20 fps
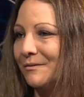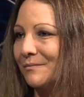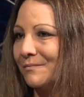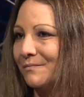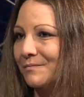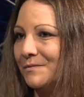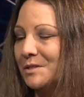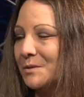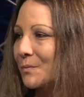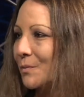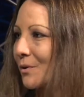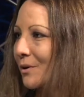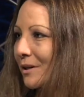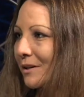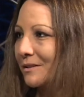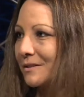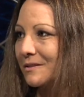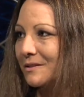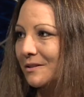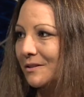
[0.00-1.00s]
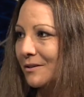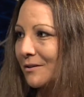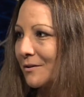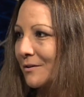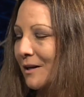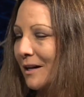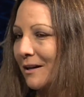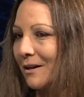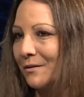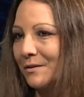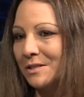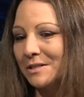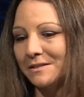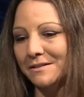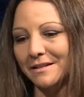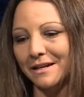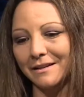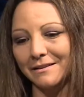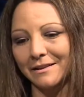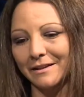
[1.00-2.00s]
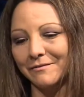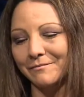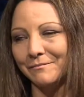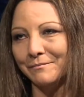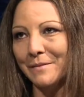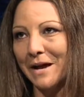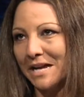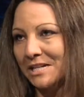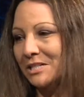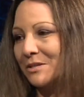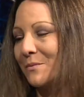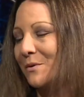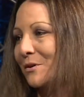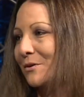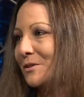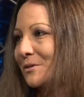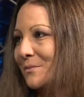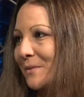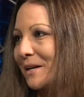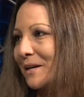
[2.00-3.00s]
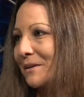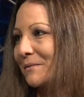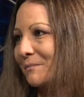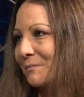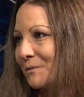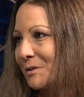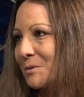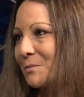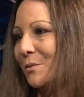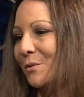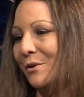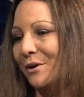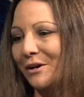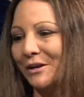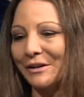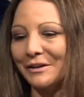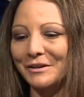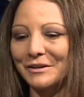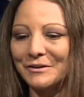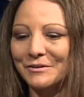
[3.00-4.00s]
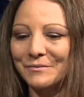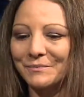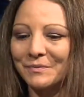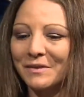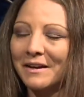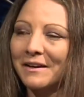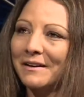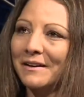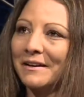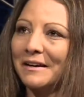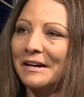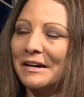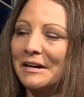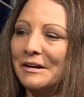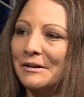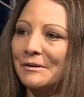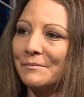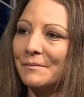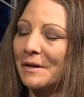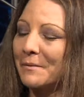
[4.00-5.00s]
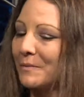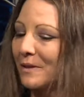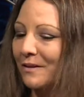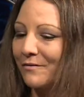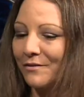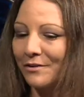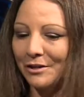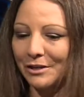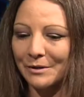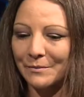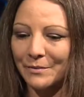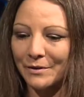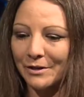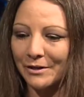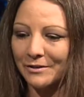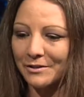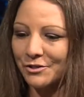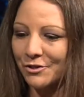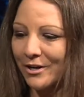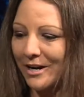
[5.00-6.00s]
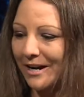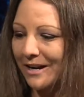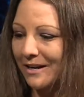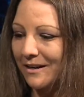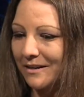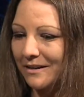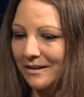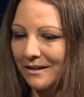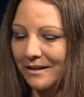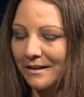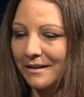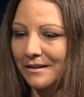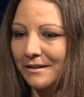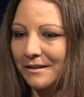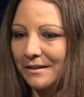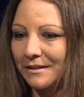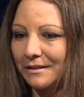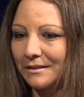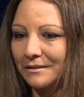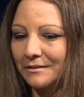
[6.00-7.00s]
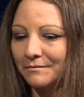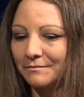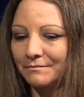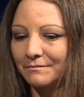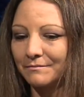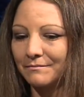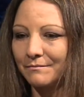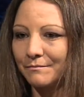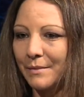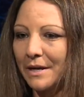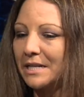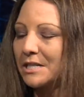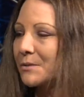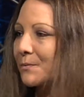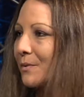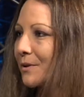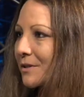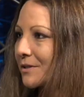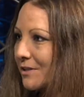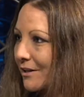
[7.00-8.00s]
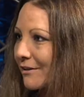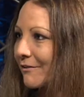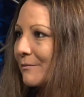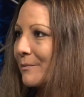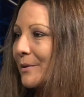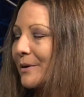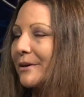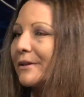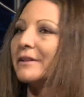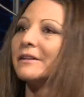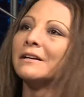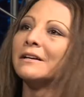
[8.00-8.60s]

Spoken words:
sports. You know, I love basketball is my sport. You know, I play volleyball, track, baseball, softball.